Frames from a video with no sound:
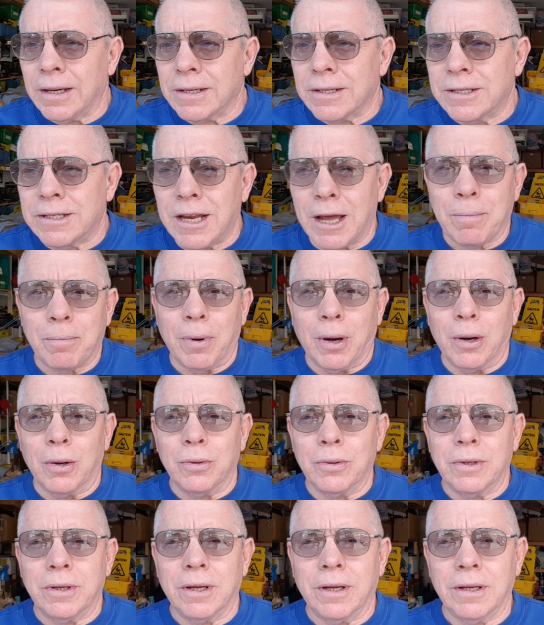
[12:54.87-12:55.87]
step
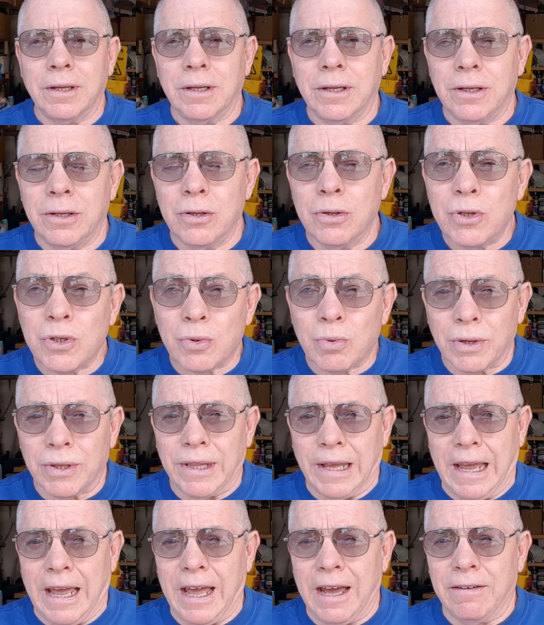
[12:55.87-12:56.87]
out, use
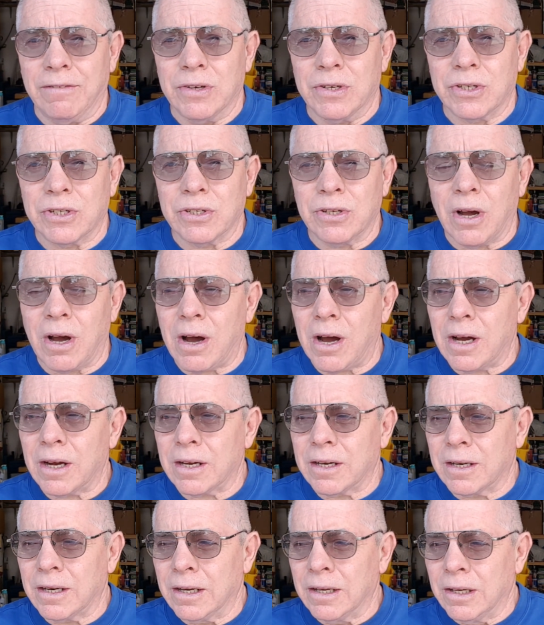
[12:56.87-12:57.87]
what they have in
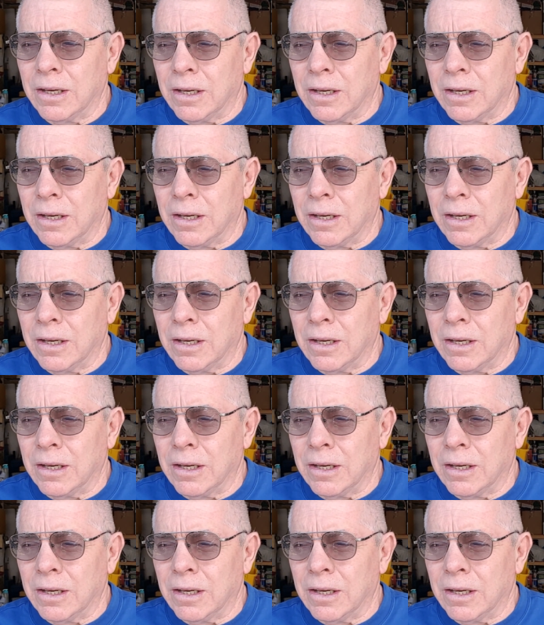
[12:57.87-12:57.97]
stock,